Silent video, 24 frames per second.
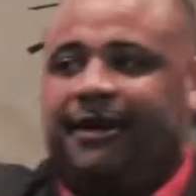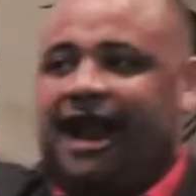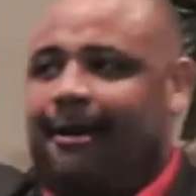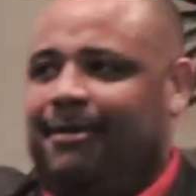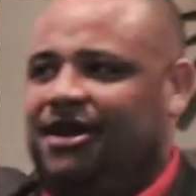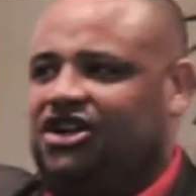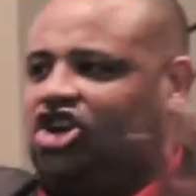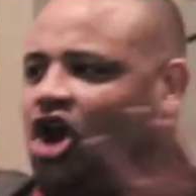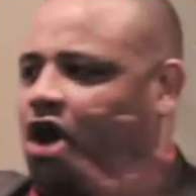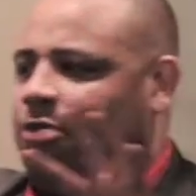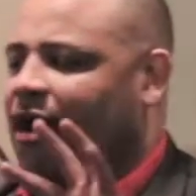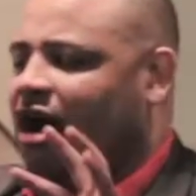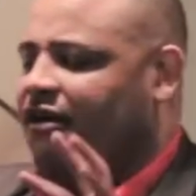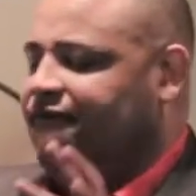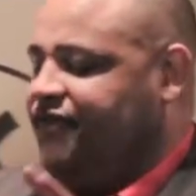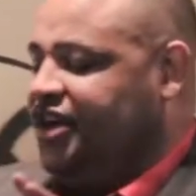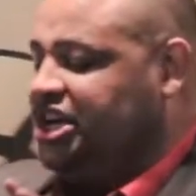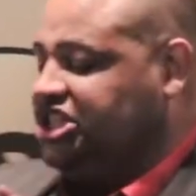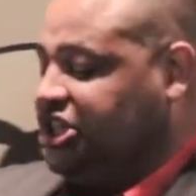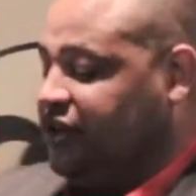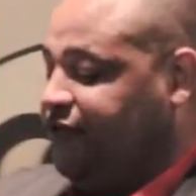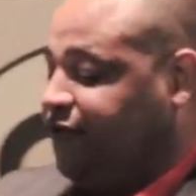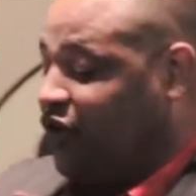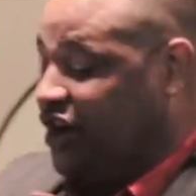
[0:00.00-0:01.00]
and I've been talking about
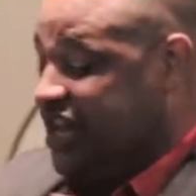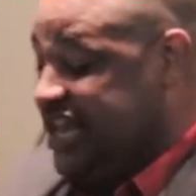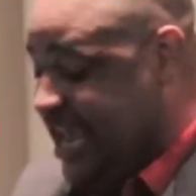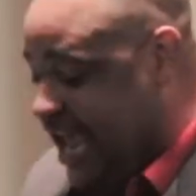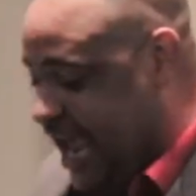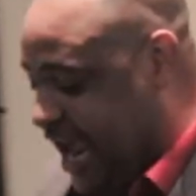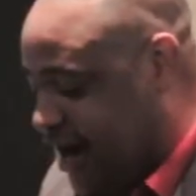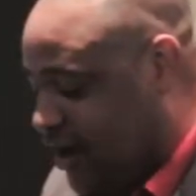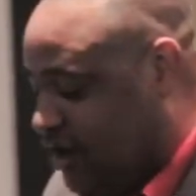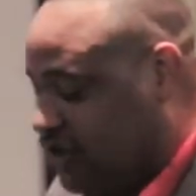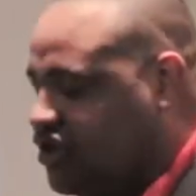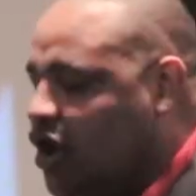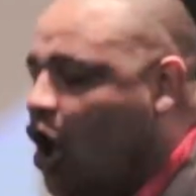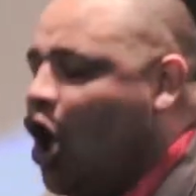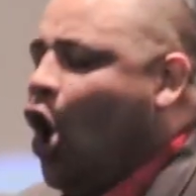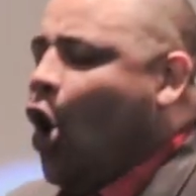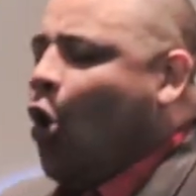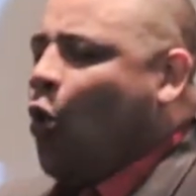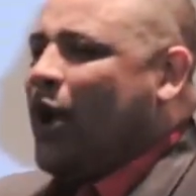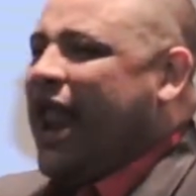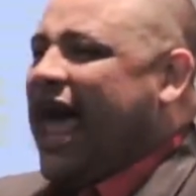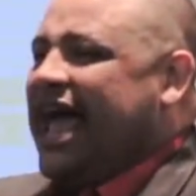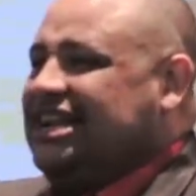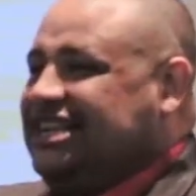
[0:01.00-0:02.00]
vision for years,
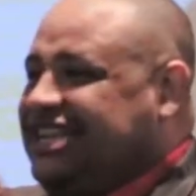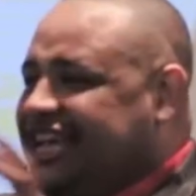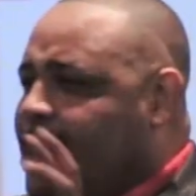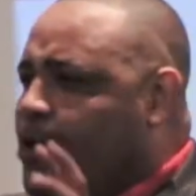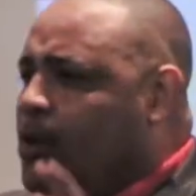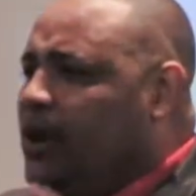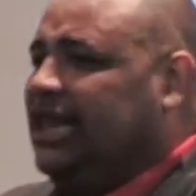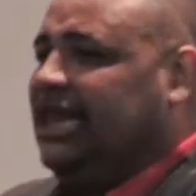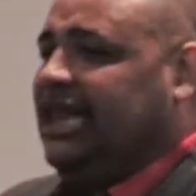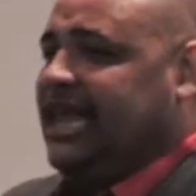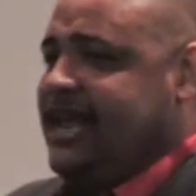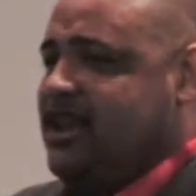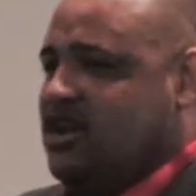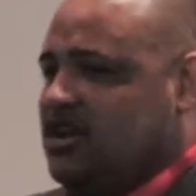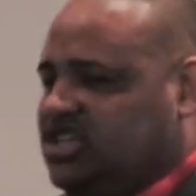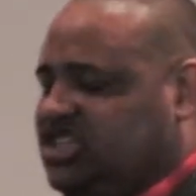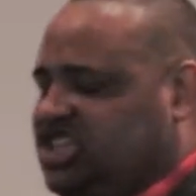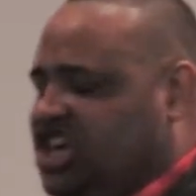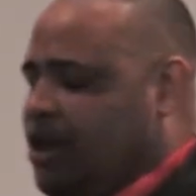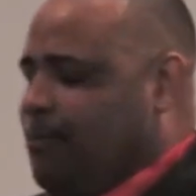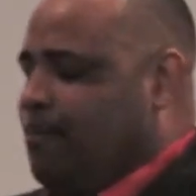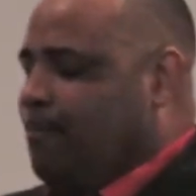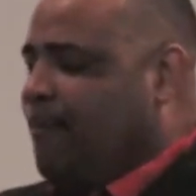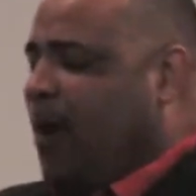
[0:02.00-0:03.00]
when I deal with
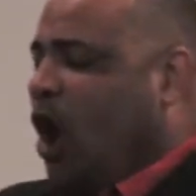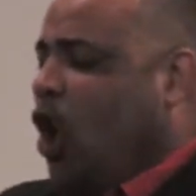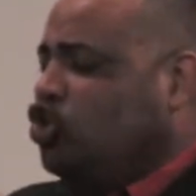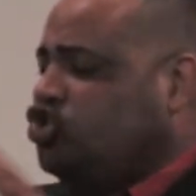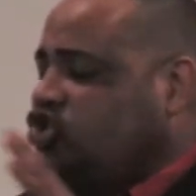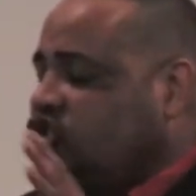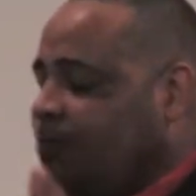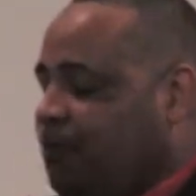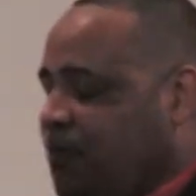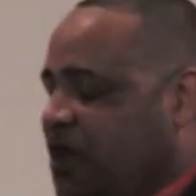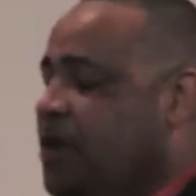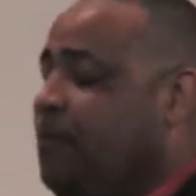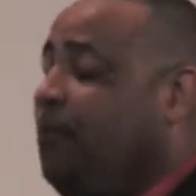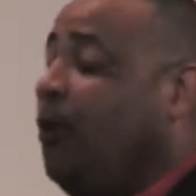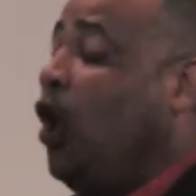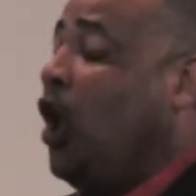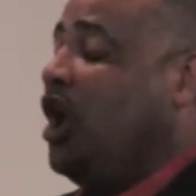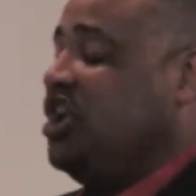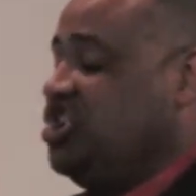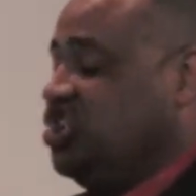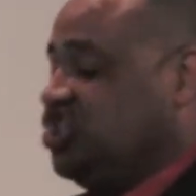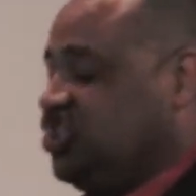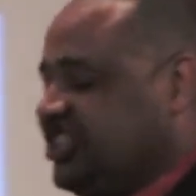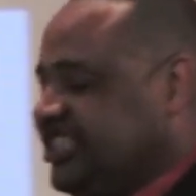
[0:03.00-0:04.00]
leadership, most people
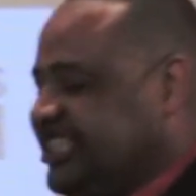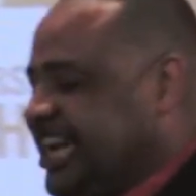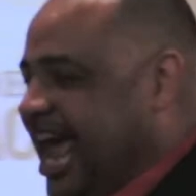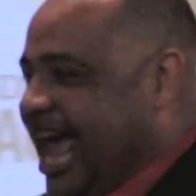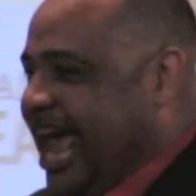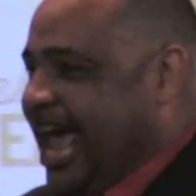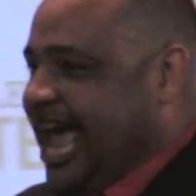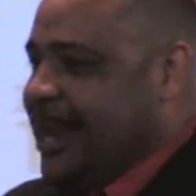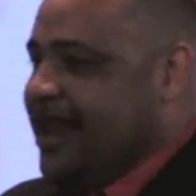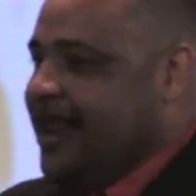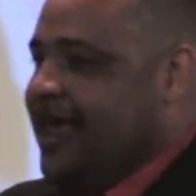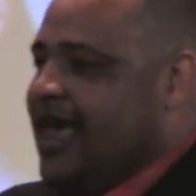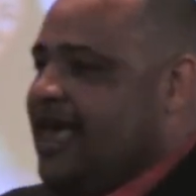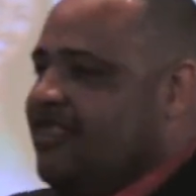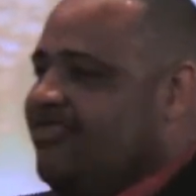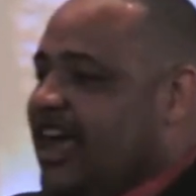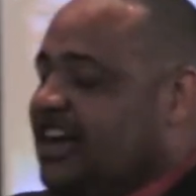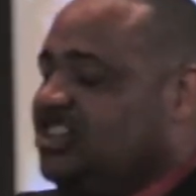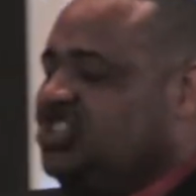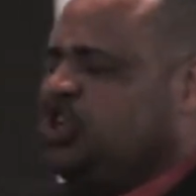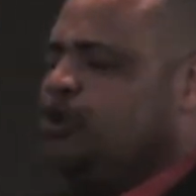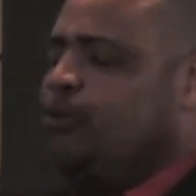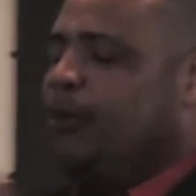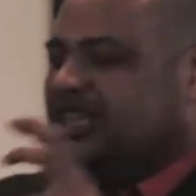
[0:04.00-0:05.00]
understand
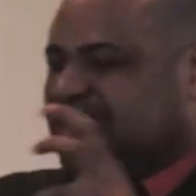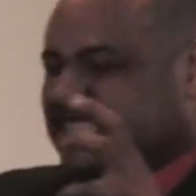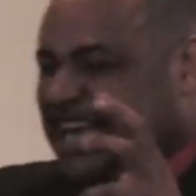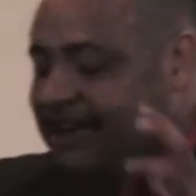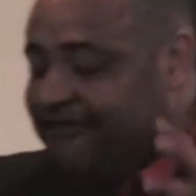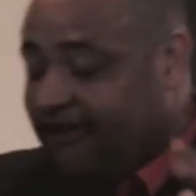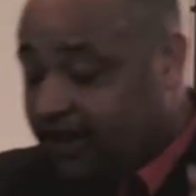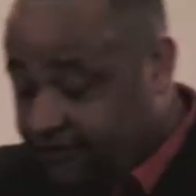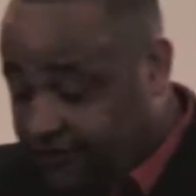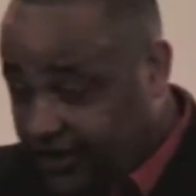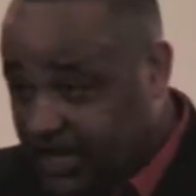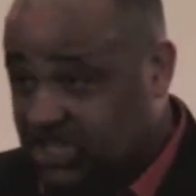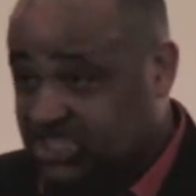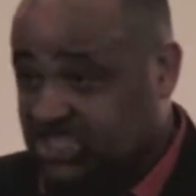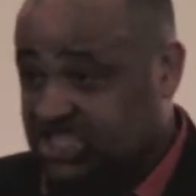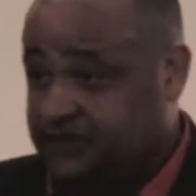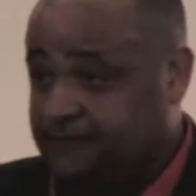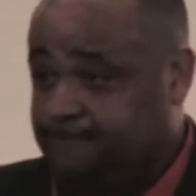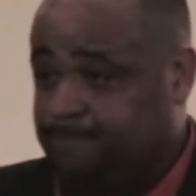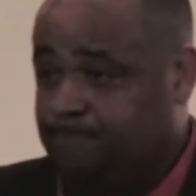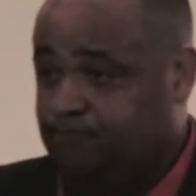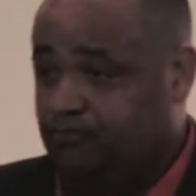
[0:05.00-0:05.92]
that you must have a vision.